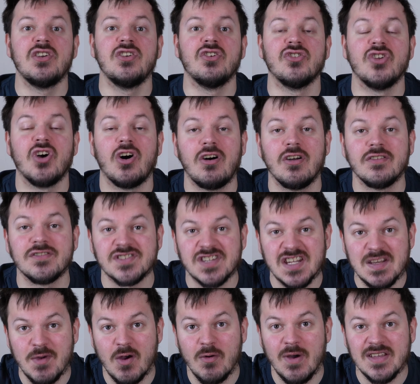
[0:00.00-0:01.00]
you're not on
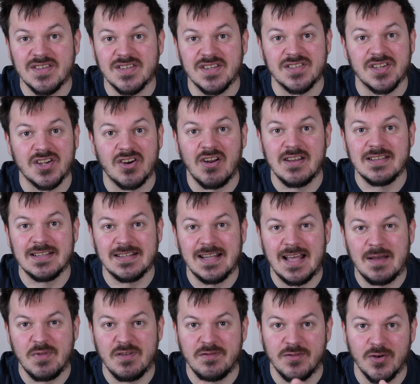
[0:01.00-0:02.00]
SteamOS, it's a great little
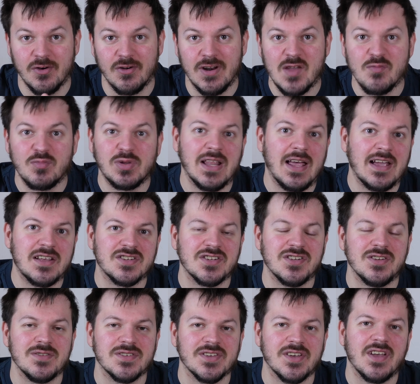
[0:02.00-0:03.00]
app if you're a Plex
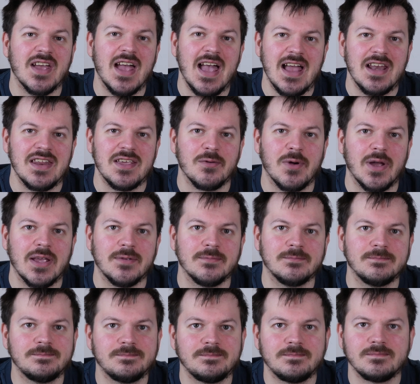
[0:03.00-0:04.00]
user anyway.
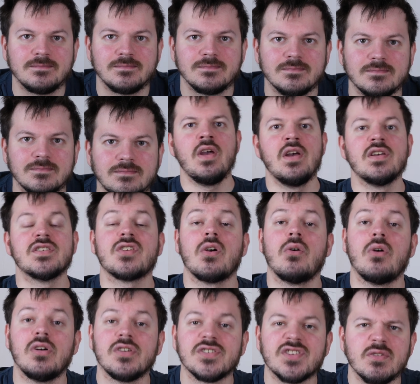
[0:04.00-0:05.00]
So
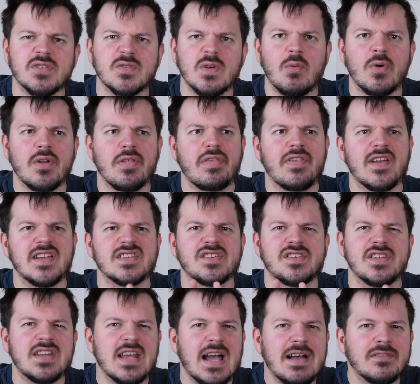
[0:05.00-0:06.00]
also as well, one of the things I
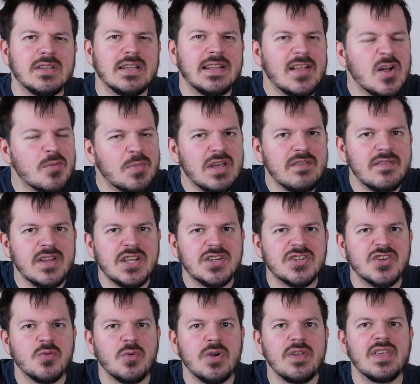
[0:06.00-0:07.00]
did have a little bit of an
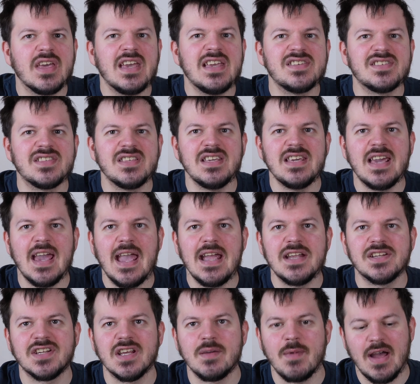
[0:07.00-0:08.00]
issue with is the
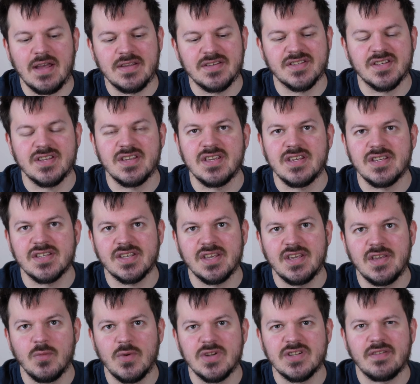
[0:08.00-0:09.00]
HDMI
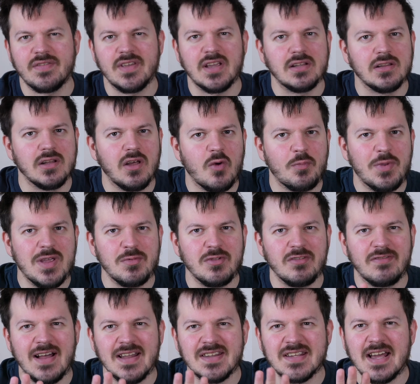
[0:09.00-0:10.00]
CEC, which I think a lot of people
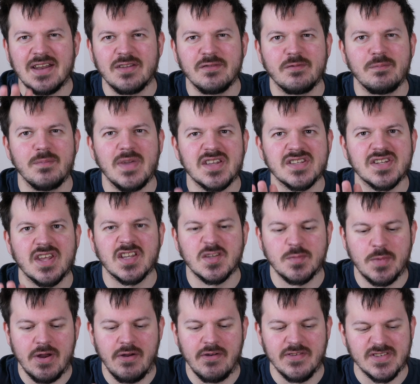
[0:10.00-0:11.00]
have had kind of mixed
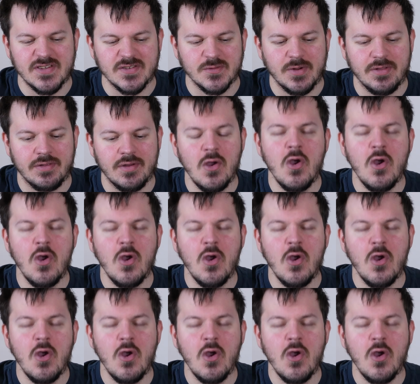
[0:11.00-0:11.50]
experiences with.